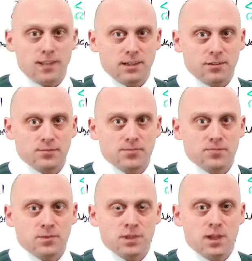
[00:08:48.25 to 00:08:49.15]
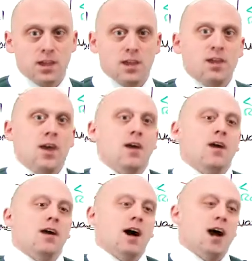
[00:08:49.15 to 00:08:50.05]
out.
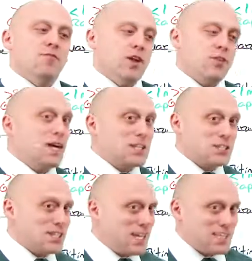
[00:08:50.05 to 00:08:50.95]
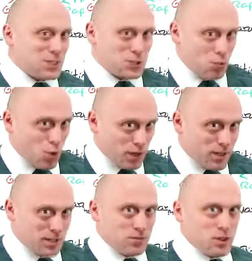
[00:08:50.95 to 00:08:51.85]
I've never actually gotten this to work,
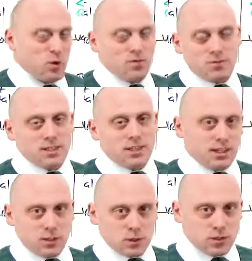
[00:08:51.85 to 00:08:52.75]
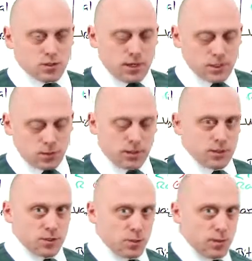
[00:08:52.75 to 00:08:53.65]
even though I've made diagnosis of vasovagal
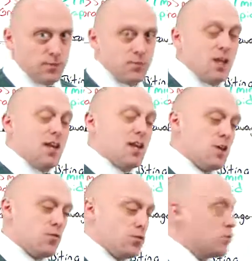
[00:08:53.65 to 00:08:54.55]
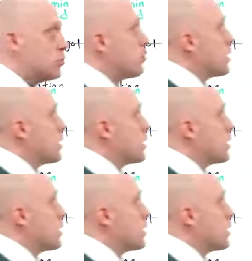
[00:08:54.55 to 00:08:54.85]
syncope. If you do a